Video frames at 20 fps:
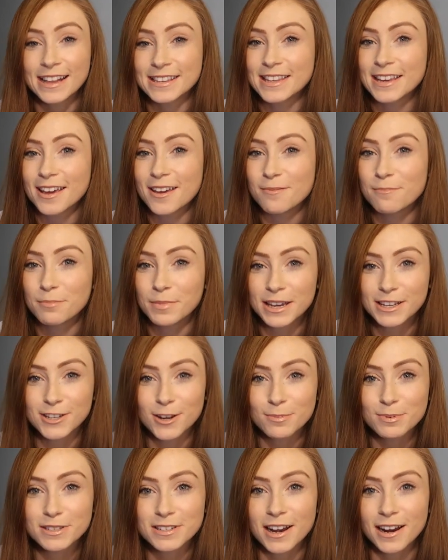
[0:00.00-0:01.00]
It's like a
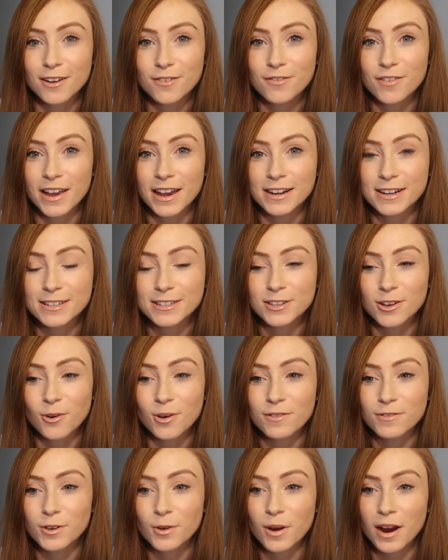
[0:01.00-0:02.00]
meetup style event.
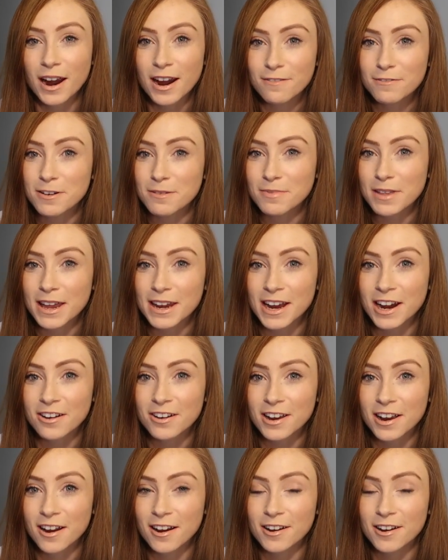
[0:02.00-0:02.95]
So if you are from that area,